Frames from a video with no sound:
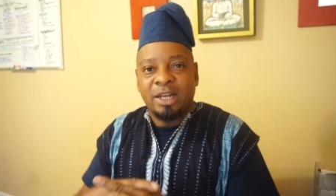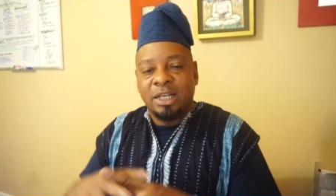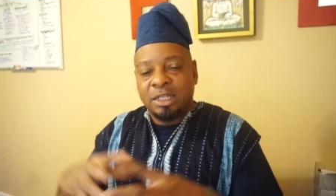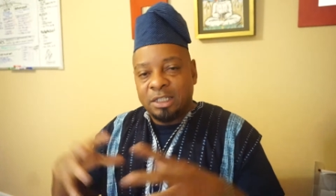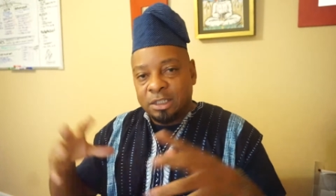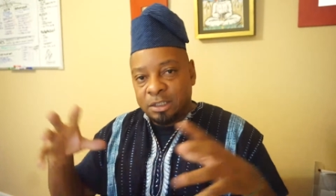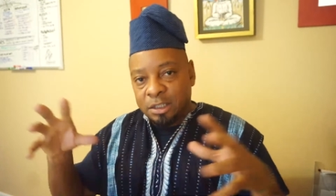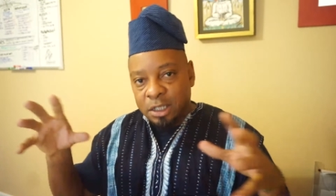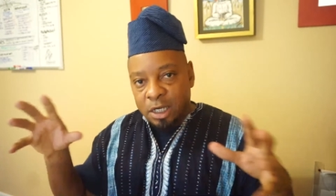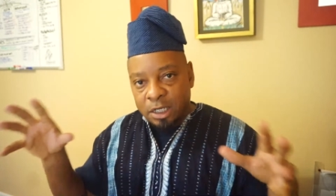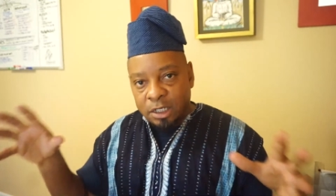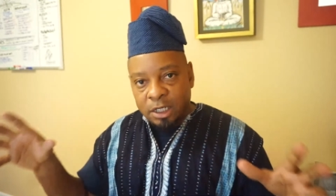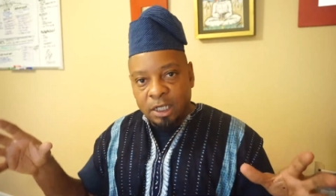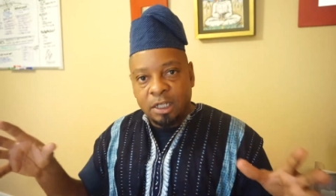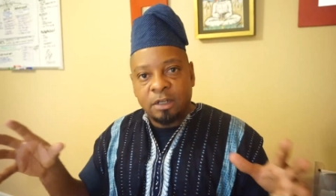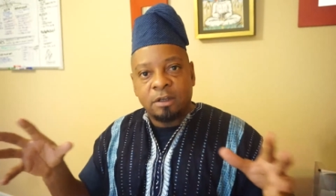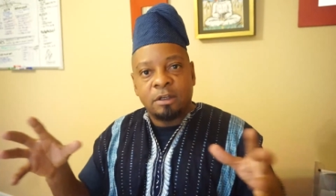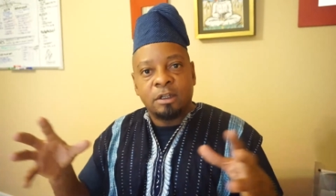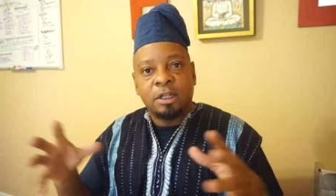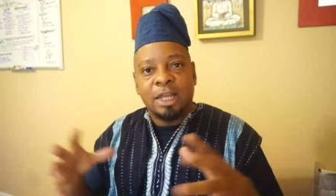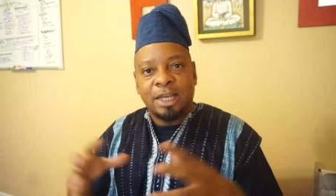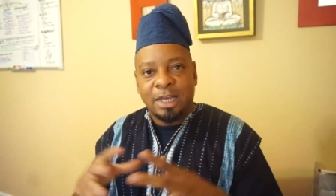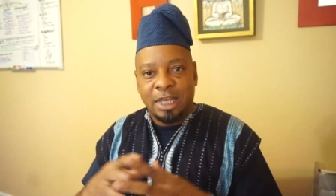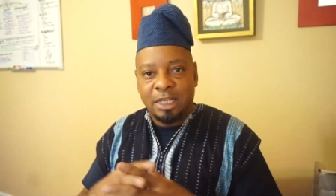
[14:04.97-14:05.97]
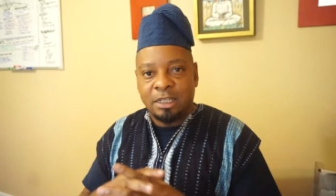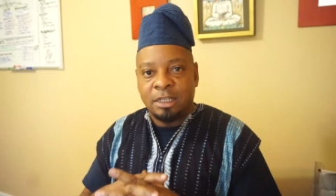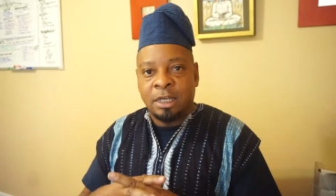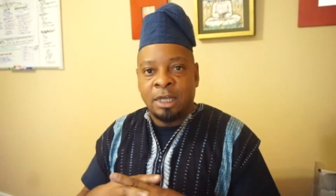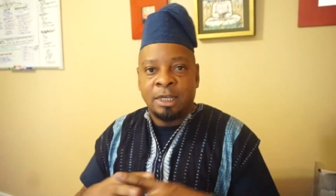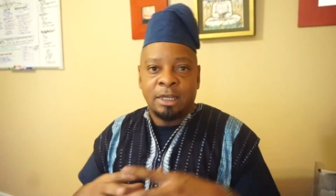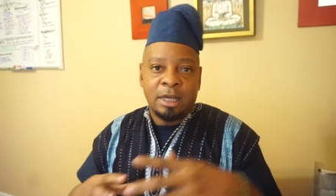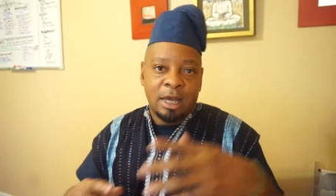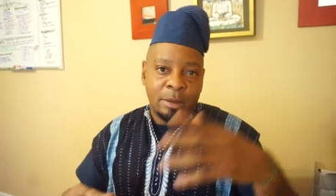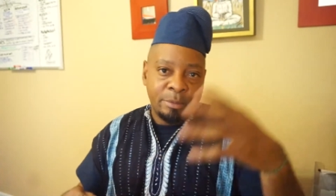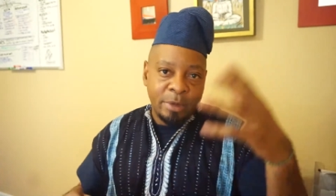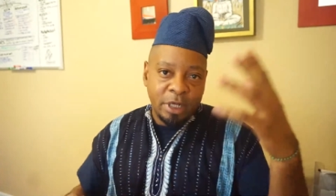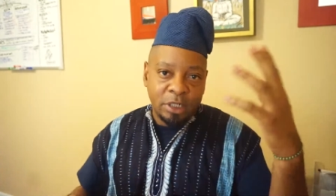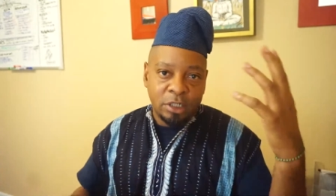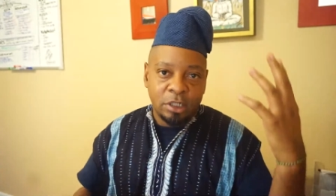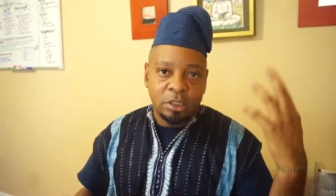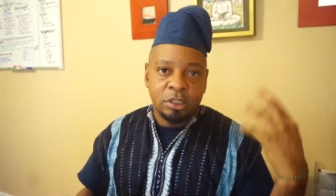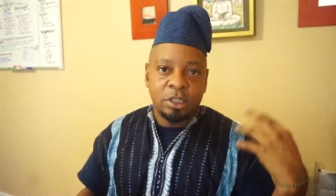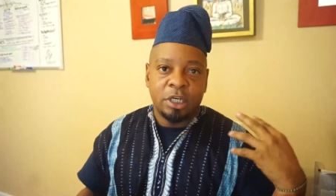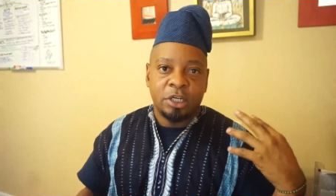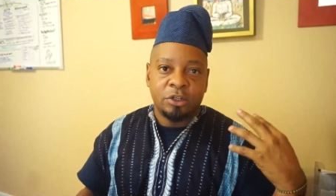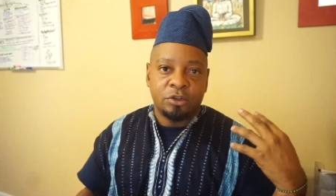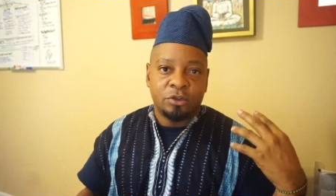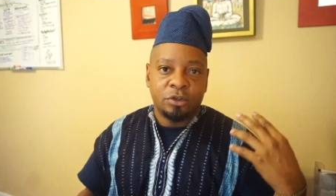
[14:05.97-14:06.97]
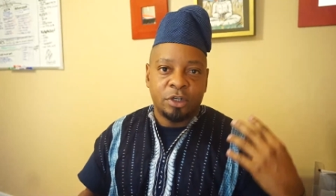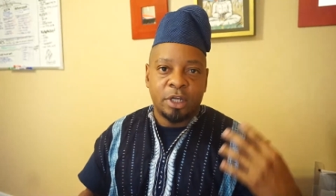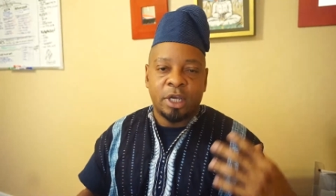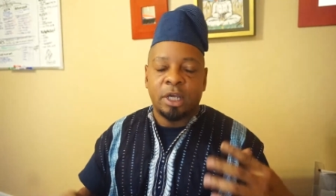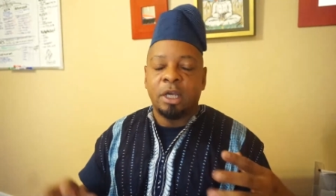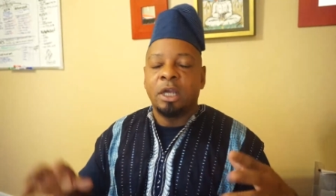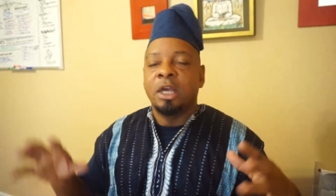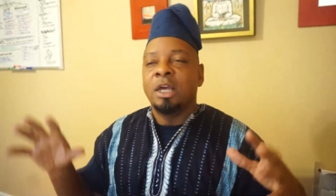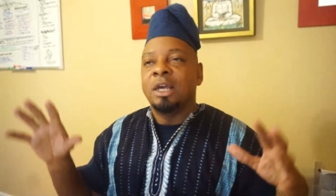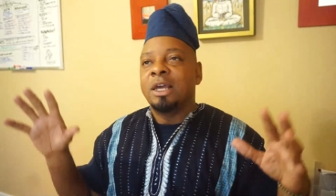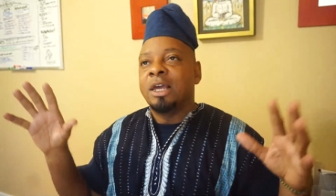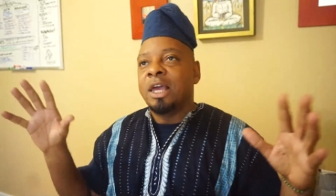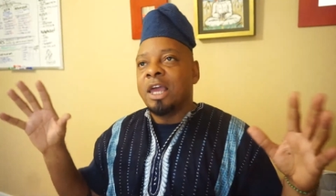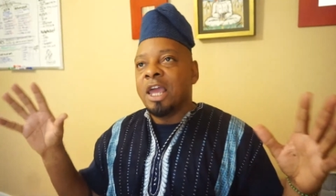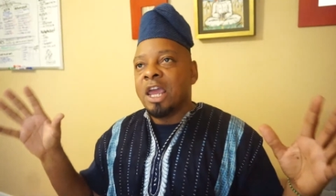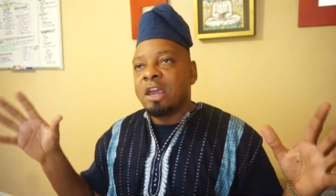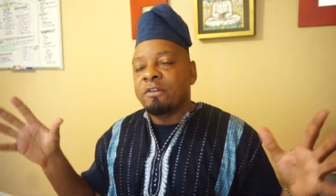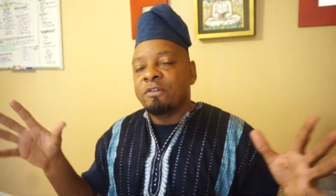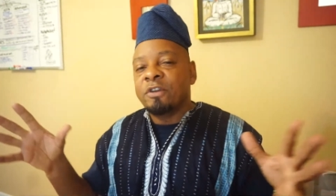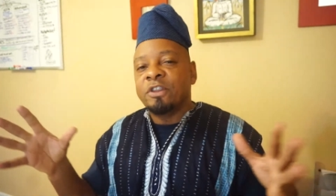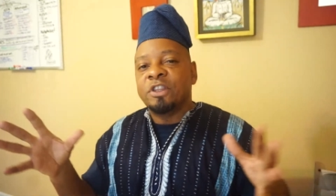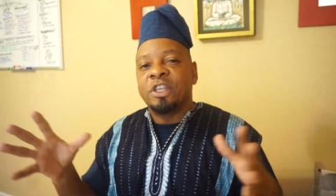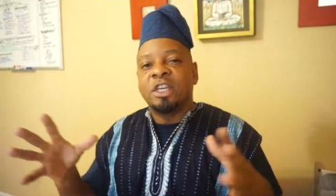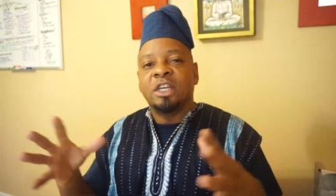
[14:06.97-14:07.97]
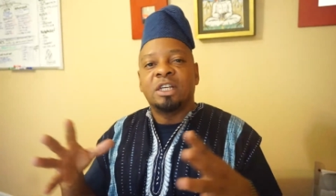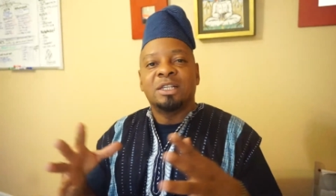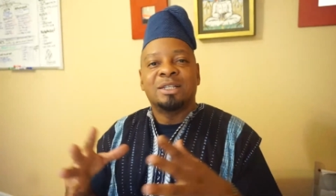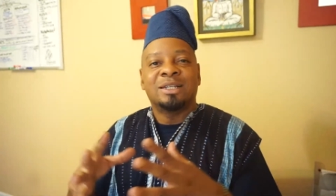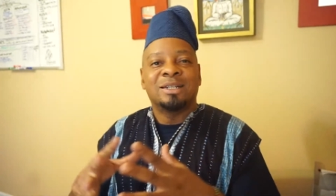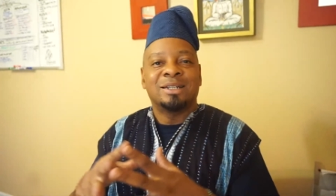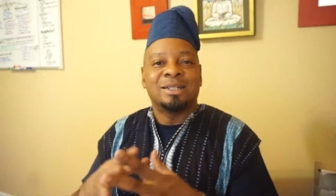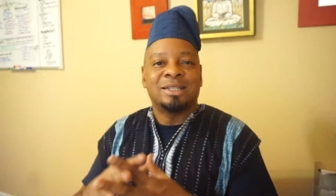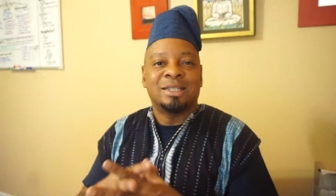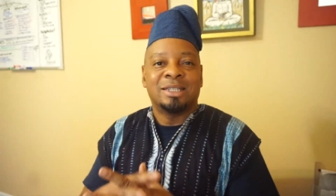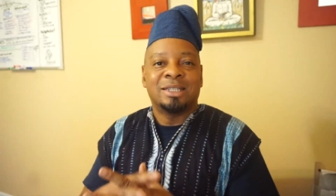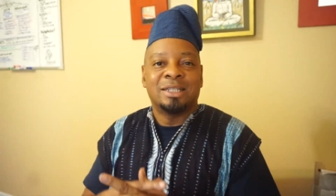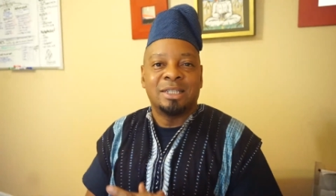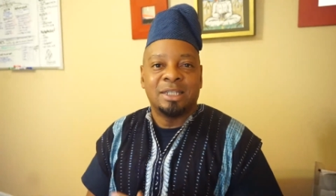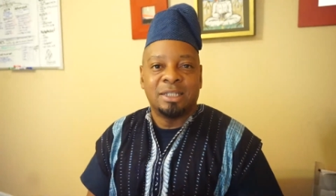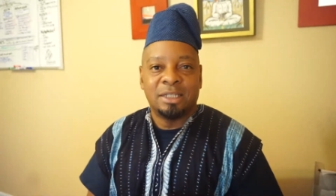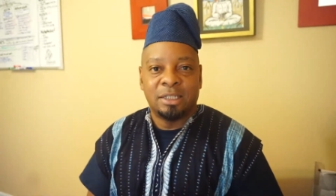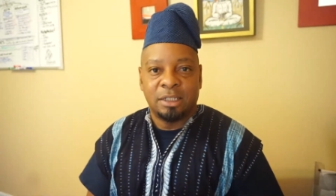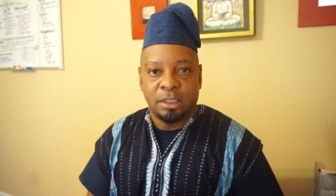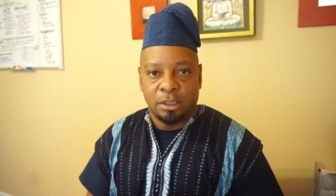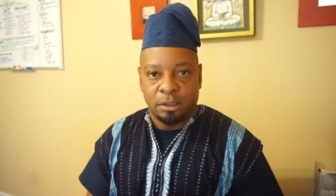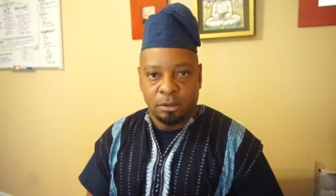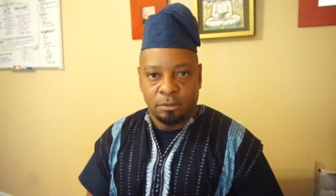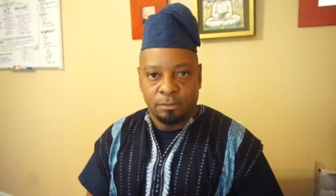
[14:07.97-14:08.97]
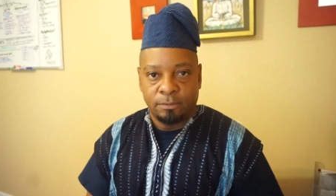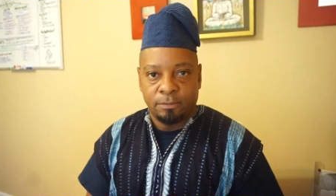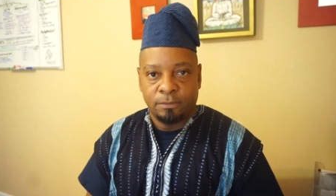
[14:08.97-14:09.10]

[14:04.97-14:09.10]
It's done in a, like I, I mentioned yesterday, everything is consistent,